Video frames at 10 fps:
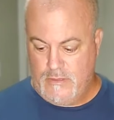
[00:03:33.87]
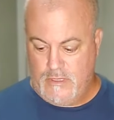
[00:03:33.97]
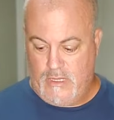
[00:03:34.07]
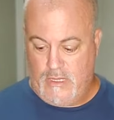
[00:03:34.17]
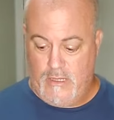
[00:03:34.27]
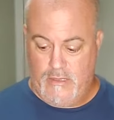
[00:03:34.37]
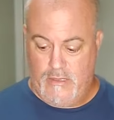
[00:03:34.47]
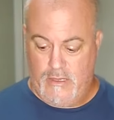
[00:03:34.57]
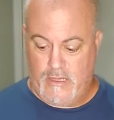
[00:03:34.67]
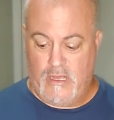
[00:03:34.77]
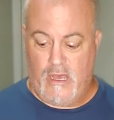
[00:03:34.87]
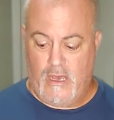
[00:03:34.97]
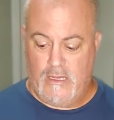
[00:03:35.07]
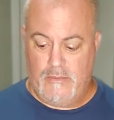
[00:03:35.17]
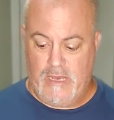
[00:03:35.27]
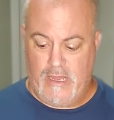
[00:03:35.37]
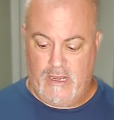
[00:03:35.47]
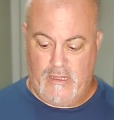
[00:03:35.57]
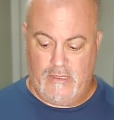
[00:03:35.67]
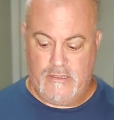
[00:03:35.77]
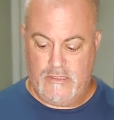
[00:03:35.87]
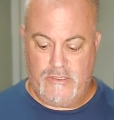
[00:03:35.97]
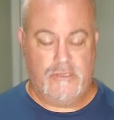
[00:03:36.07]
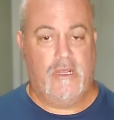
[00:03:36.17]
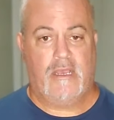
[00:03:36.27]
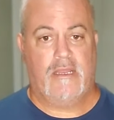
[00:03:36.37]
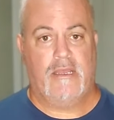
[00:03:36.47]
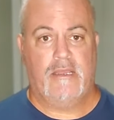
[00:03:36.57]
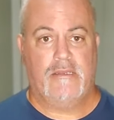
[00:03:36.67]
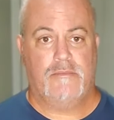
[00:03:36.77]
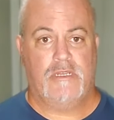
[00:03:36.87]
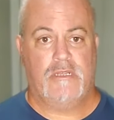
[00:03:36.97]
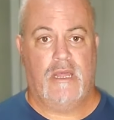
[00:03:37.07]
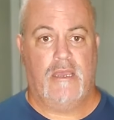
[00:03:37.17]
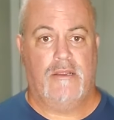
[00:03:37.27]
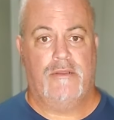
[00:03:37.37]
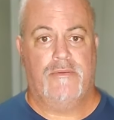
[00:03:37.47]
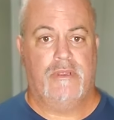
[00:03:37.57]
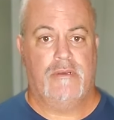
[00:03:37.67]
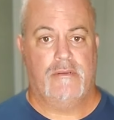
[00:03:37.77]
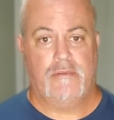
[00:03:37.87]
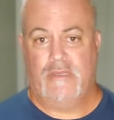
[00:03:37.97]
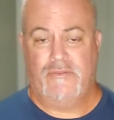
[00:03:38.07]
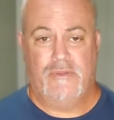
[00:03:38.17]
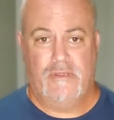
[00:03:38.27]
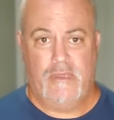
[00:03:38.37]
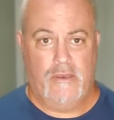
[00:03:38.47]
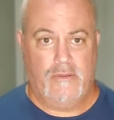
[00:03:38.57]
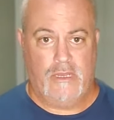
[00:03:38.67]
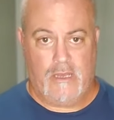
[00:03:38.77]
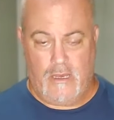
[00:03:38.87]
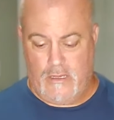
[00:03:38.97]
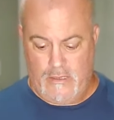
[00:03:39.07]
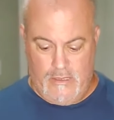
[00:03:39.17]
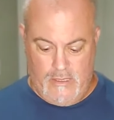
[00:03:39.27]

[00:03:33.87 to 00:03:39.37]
The con about it is you're not going to get as much line on your reel. That's really the only con.